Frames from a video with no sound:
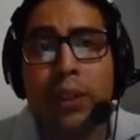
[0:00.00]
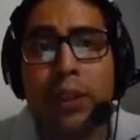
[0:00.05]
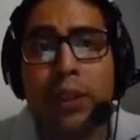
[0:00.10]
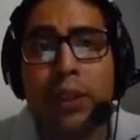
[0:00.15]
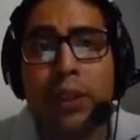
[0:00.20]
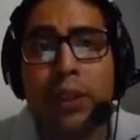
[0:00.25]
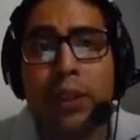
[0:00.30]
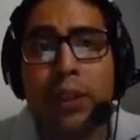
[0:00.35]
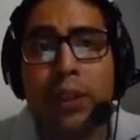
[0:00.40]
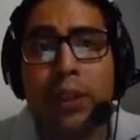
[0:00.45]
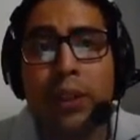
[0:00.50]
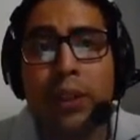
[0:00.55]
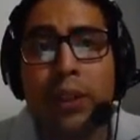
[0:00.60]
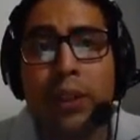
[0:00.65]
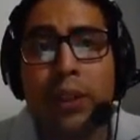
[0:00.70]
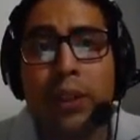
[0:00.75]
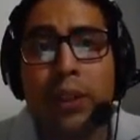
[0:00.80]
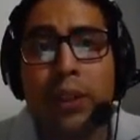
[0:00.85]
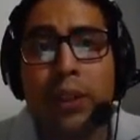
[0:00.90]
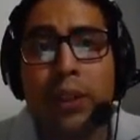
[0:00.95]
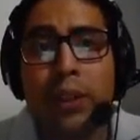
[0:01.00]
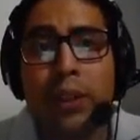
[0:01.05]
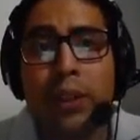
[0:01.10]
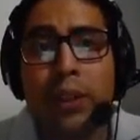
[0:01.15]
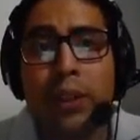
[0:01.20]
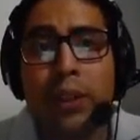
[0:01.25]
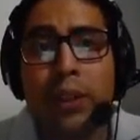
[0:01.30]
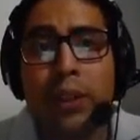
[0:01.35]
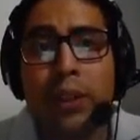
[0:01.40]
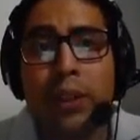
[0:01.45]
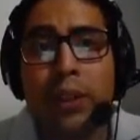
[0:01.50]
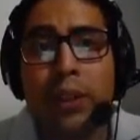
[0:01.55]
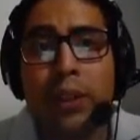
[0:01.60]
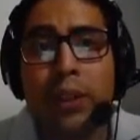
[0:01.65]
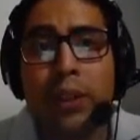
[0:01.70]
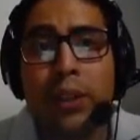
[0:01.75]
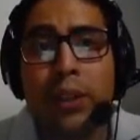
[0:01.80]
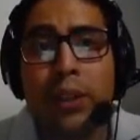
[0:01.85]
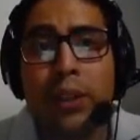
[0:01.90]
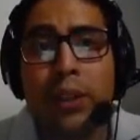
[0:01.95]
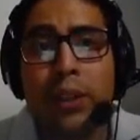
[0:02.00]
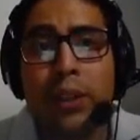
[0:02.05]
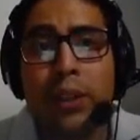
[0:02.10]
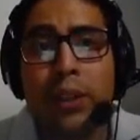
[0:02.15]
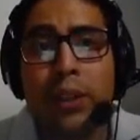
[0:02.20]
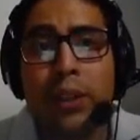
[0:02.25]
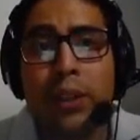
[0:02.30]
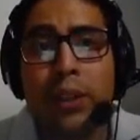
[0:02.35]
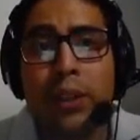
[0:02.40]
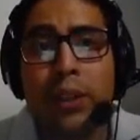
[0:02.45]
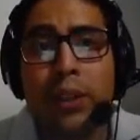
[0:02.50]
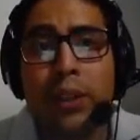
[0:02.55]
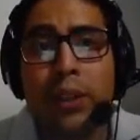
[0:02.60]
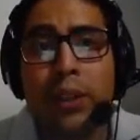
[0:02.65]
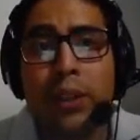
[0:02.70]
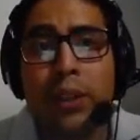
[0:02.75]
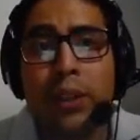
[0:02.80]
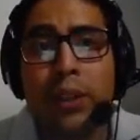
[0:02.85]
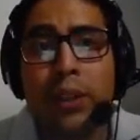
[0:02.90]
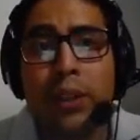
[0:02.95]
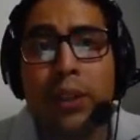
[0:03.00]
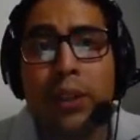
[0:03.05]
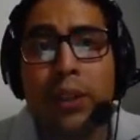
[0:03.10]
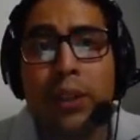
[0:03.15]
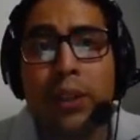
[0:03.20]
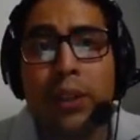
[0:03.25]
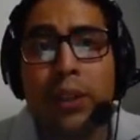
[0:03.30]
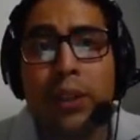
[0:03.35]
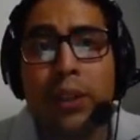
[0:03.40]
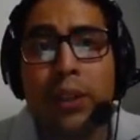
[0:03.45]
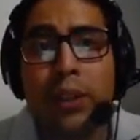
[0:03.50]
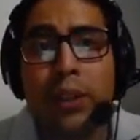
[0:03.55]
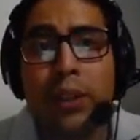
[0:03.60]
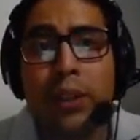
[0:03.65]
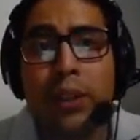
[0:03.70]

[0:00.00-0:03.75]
Now, um, in this case,